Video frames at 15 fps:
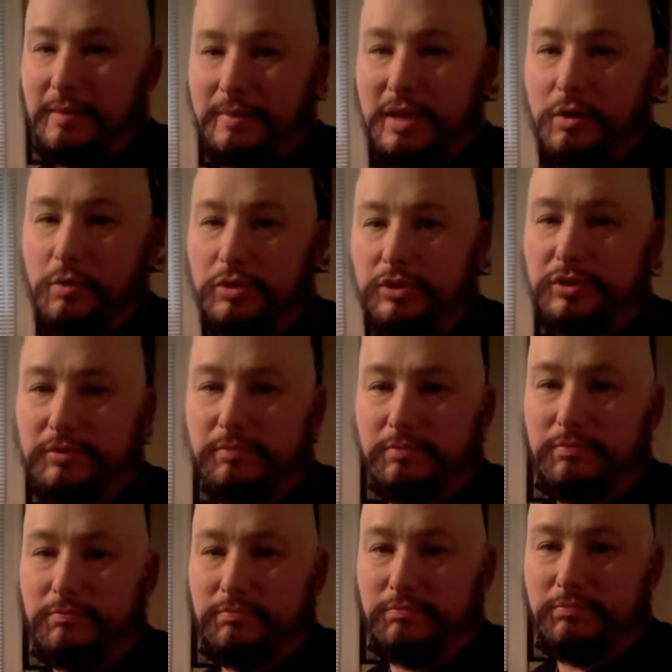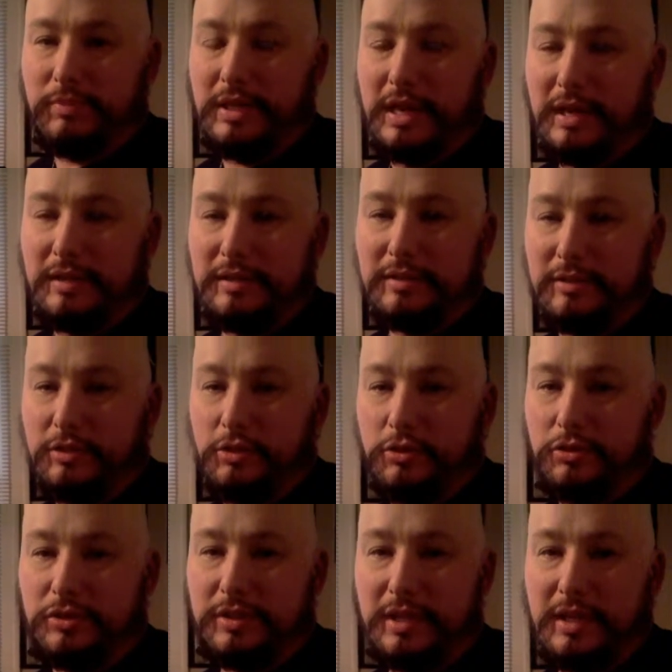let me know what you guys and
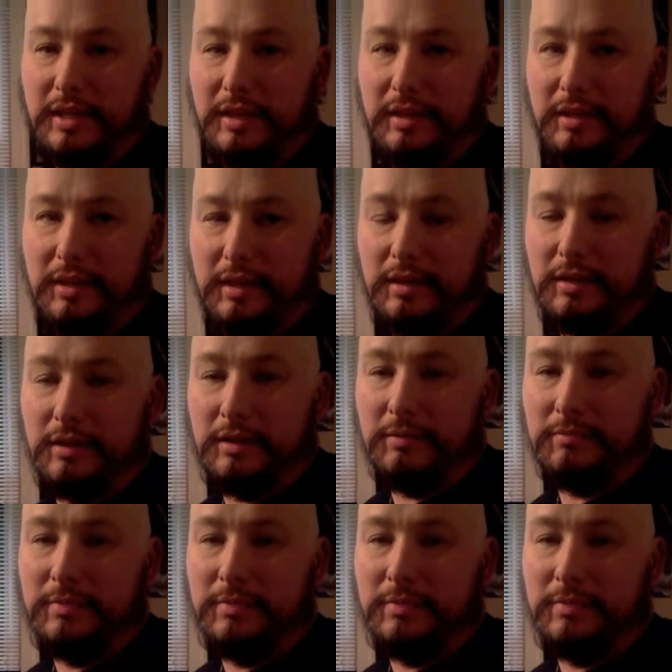girls think, and